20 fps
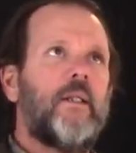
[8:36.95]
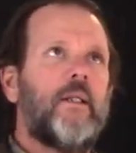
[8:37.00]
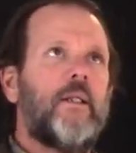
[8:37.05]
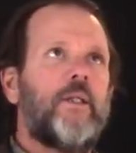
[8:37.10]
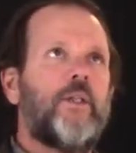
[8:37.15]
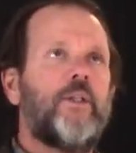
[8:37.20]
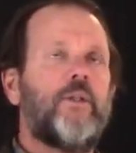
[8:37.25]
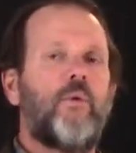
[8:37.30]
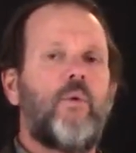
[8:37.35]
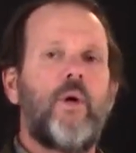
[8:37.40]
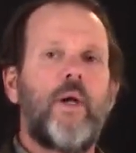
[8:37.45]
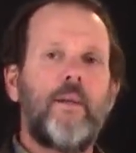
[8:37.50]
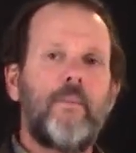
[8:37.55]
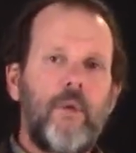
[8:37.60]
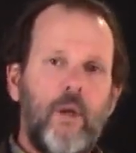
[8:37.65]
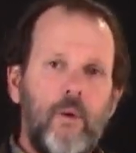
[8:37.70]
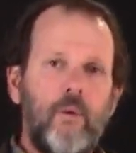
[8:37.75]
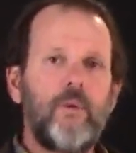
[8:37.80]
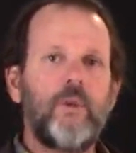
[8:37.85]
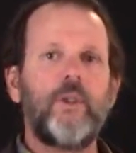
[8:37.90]
what I'm
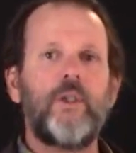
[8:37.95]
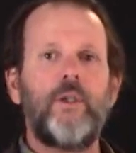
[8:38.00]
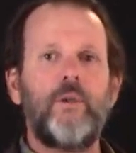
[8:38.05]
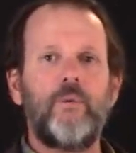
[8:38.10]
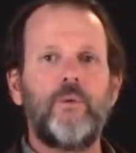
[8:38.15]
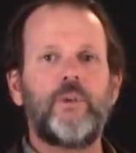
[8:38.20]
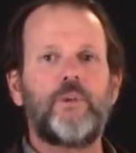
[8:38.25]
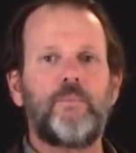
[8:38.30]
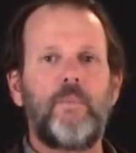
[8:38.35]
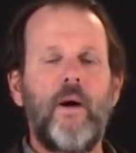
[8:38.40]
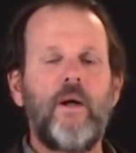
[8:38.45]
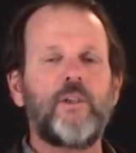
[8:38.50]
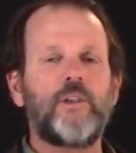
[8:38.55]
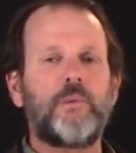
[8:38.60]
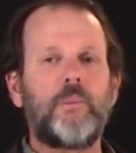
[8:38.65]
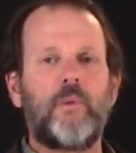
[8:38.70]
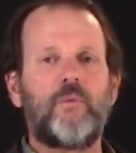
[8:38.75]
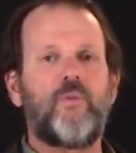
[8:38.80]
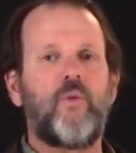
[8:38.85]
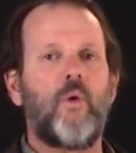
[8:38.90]
holding you
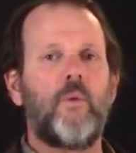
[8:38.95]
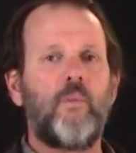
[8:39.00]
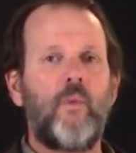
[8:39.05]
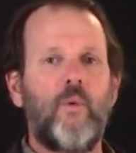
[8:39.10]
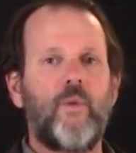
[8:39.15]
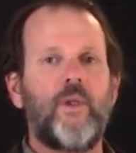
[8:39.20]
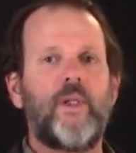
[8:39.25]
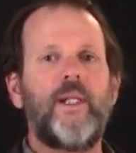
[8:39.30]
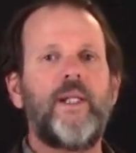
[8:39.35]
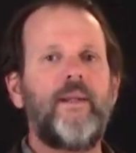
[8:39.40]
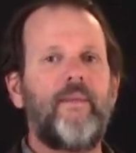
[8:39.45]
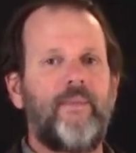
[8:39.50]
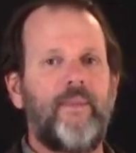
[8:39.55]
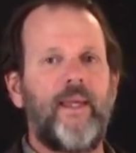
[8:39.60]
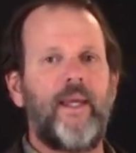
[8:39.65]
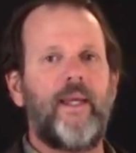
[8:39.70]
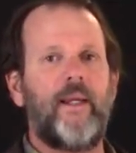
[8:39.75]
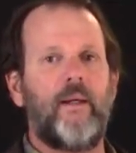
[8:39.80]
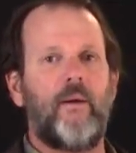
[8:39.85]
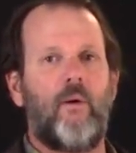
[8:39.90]
responsible for more than
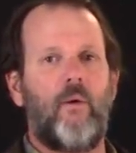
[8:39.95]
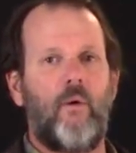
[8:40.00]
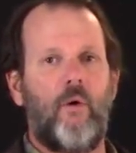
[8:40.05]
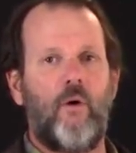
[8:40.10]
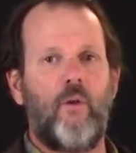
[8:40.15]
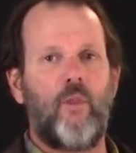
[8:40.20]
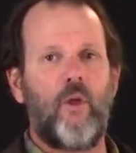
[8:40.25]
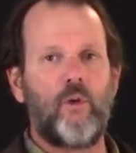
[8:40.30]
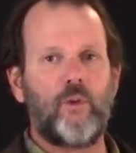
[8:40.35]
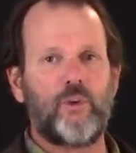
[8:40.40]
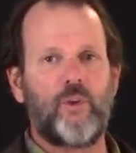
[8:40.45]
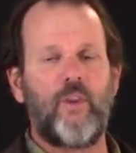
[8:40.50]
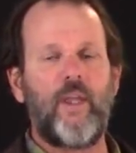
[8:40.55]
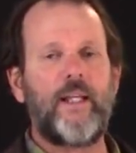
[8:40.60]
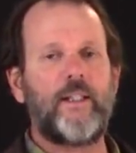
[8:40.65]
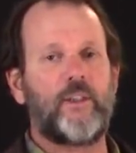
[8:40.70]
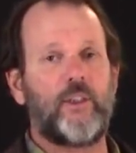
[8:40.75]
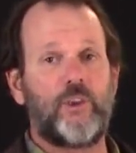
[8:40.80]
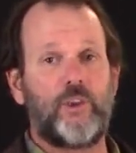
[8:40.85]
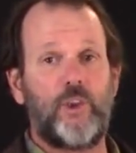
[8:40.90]
anything are those things
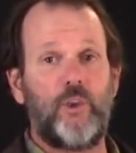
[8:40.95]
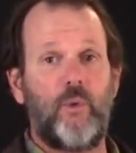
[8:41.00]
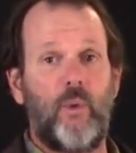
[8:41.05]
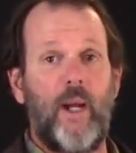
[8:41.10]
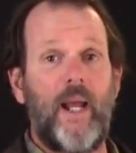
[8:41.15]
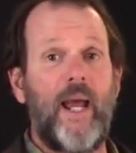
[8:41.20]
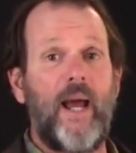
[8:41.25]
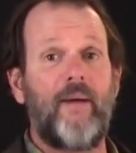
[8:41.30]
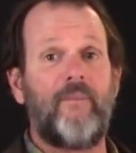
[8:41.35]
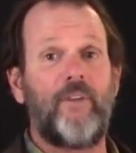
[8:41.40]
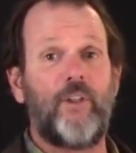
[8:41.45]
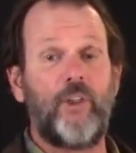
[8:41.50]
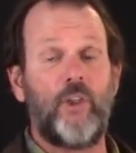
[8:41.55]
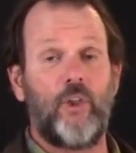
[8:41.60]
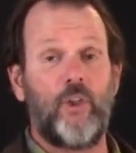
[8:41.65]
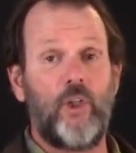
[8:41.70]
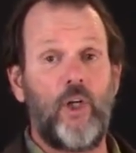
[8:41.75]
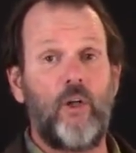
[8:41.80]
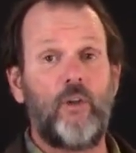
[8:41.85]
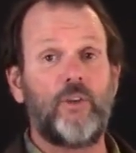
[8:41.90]
that you have in your
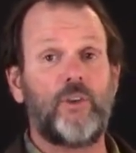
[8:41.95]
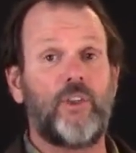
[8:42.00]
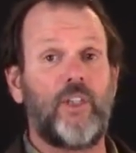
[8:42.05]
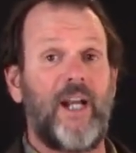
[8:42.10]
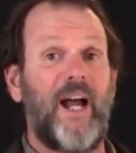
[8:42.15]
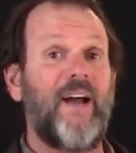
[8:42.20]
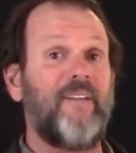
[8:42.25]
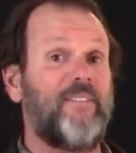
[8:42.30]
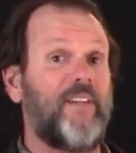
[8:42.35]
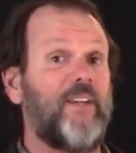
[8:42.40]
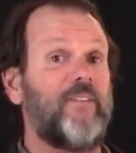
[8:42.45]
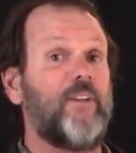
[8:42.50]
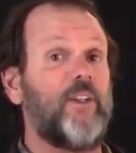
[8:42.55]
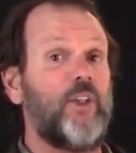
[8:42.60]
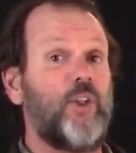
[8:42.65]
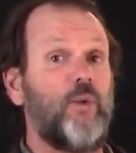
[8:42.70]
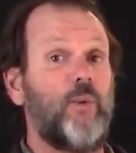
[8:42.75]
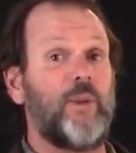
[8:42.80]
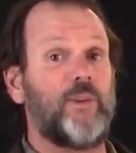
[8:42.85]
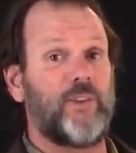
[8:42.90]
notes that I've given
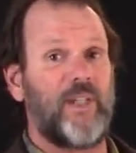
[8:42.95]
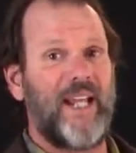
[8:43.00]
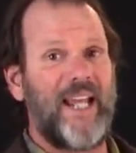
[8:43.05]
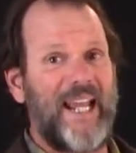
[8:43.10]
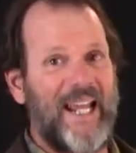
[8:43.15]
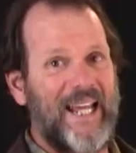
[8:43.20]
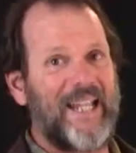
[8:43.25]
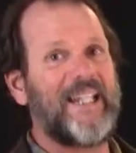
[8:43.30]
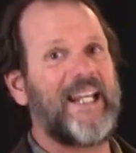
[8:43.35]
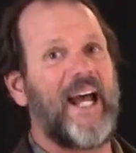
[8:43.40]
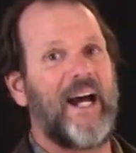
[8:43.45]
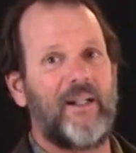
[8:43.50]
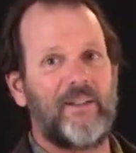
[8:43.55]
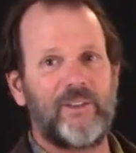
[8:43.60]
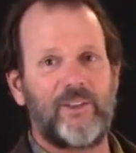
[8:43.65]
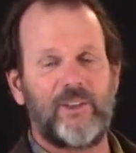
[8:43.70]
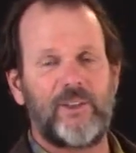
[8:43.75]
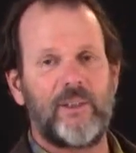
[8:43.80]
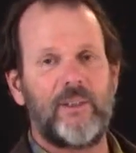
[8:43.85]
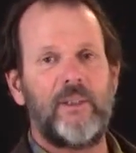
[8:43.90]
you as
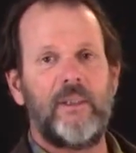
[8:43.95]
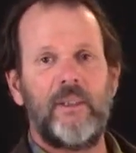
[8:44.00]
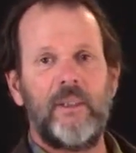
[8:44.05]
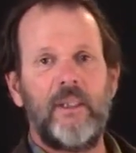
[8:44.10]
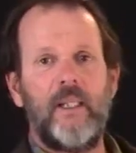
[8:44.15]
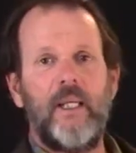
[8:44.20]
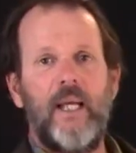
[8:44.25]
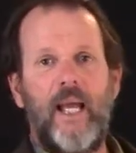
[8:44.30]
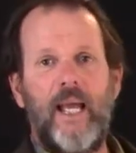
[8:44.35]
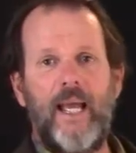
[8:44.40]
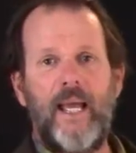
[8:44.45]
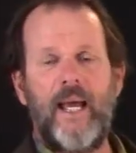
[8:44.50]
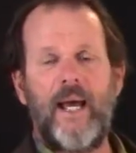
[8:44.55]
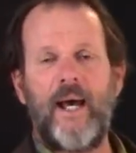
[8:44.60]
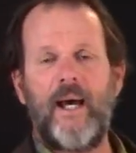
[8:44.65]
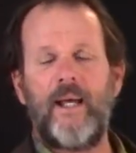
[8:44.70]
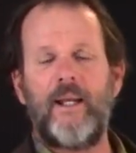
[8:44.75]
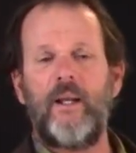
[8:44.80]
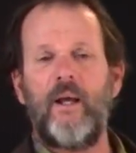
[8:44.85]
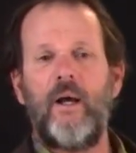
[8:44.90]
handouts.
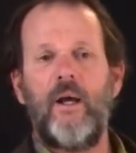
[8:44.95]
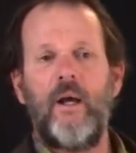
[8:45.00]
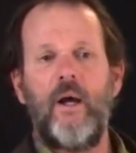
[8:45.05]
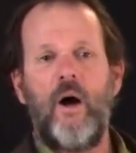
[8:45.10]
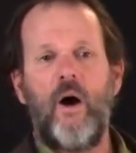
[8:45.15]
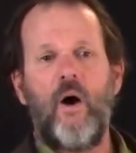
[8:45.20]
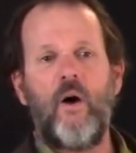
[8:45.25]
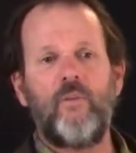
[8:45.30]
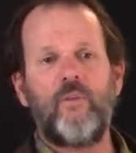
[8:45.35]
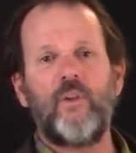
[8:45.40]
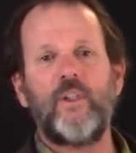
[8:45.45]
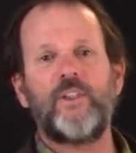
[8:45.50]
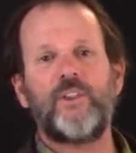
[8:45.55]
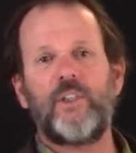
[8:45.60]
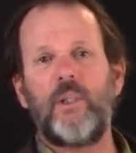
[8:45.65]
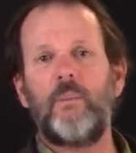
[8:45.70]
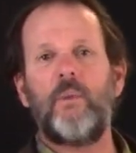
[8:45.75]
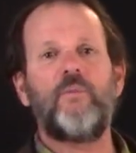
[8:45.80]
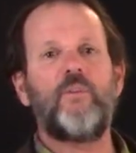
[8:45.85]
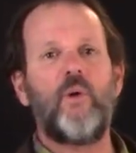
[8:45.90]
And hopefully
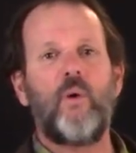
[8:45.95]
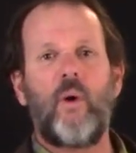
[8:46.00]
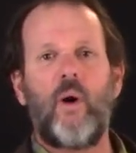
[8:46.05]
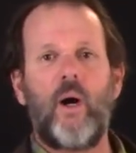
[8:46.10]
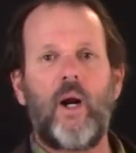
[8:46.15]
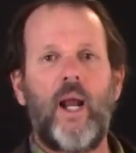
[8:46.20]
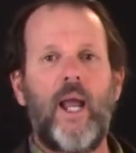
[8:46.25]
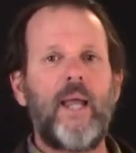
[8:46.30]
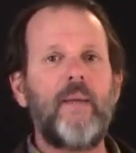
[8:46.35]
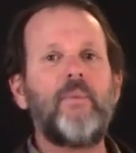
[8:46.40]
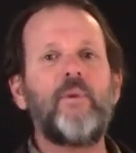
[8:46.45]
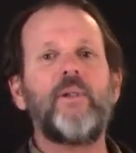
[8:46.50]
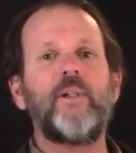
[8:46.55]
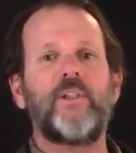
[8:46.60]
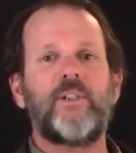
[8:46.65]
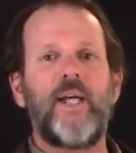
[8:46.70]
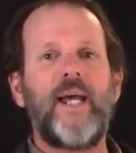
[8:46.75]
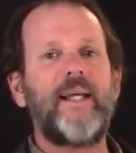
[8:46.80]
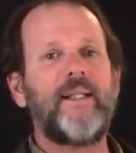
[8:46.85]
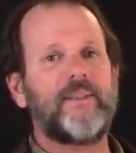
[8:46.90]
some of you are able to
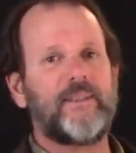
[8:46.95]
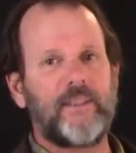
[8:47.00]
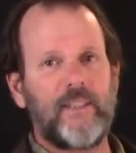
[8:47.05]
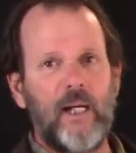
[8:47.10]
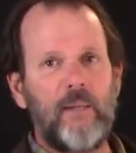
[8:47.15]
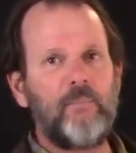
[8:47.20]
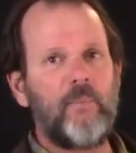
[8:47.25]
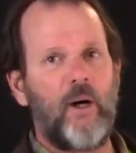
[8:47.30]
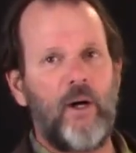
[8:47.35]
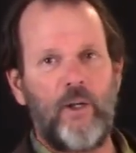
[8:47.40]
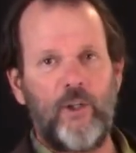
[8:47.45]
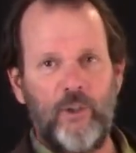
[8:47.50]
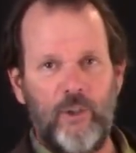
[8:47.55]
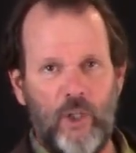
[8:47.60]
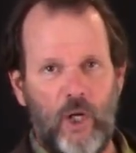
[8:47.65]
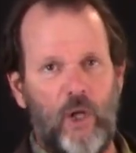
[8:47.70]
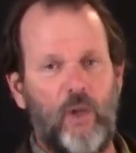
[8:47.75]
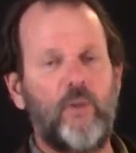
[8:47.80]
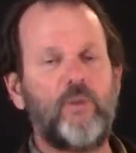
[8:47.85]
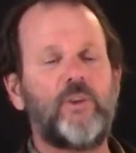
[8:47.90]
take some
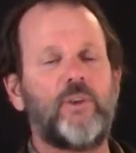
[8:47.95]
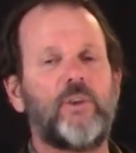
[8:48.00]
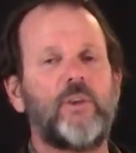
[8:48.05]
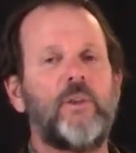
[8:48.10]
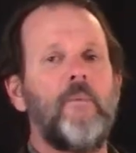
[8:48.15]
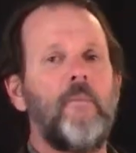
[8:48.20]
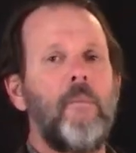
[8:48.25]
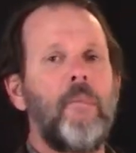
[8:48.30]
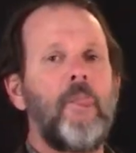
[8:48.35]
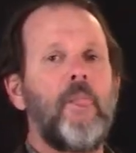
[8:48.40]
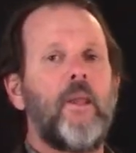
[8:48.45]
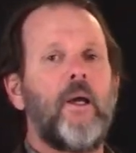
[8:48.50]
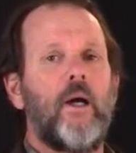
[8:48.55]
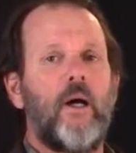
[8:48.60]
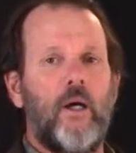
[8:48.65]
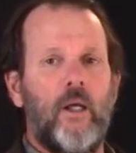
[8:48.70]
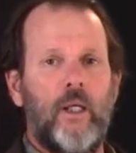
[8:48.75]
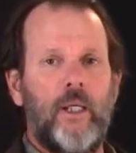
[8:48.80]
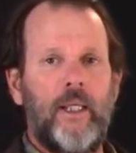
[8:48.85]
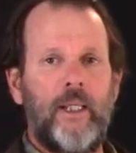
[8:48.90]
notes
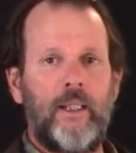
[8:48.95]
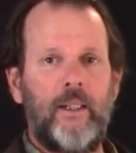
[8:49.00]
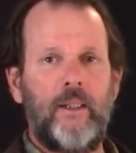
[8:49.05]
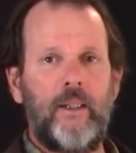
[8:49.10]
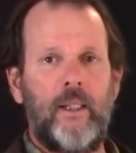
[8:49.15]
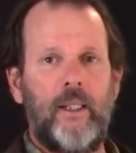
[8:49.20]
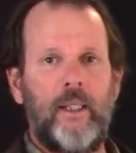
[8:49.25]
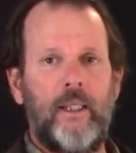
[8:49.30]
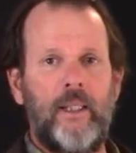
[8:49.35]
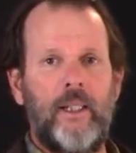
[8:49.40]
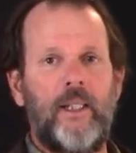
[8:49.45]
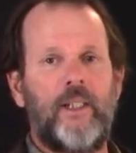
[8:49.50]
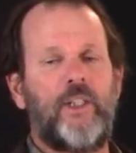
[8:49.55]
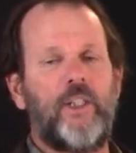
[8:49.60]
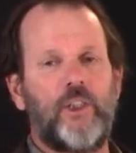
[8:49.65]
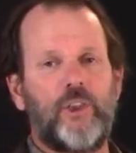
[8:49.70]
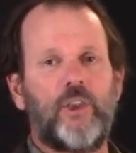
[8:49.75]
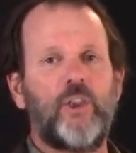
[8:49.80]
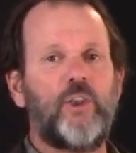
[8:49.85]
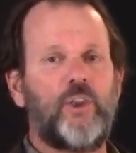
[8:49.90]
in
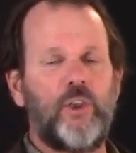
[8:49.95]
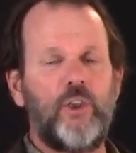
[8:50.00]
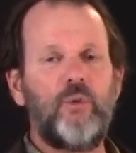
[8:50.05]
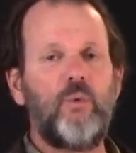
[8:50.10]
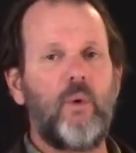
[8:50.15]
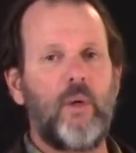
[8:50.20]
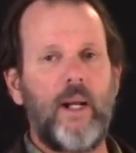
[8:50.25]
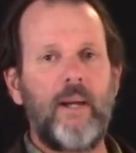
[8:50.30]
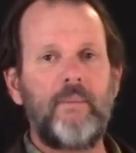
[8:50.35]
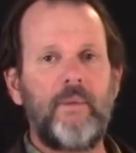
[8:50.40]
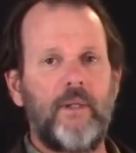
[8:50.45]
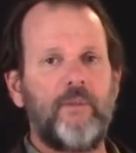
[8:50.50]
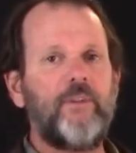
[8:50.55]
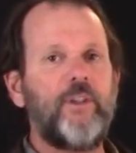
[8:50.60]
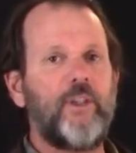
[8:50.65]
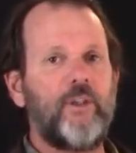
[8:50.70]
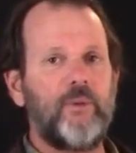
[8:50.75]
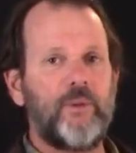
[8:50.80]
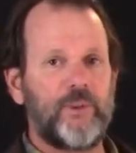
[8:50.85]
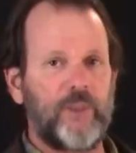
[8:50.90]
addition to what I'm giving
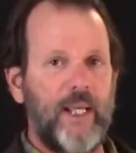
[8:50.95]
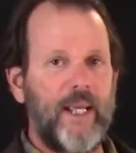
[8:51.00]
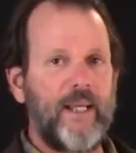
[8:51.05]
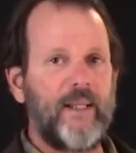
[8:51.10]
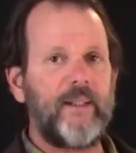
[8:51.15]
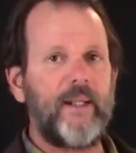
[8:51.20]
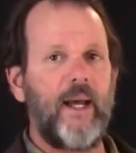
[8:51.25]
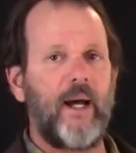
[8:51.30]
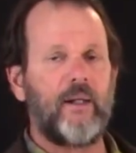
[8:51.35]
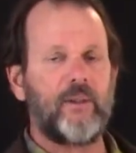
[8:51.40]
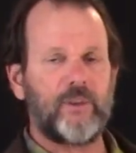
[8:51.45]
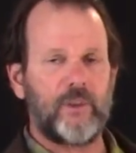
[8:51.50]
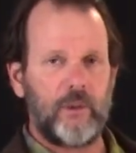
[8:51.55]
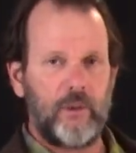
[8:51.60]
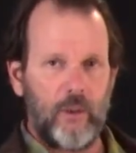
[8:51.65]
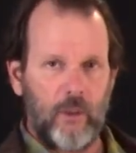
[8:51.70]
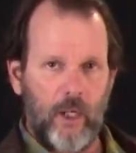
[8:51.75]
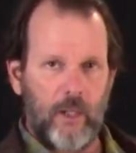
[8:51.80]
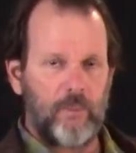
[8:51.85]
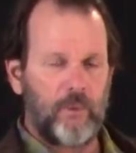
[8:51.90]
you as handouts, and
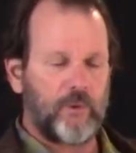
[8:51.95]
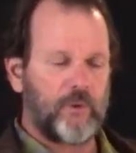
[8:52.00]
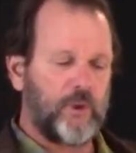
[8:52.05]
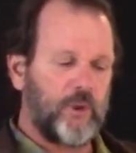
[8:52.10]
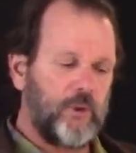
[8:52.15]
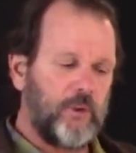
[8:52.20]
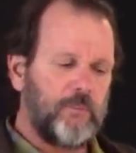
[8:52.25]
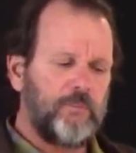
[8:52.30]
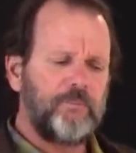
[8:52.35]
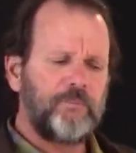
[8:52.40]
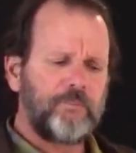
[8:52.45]
you're able to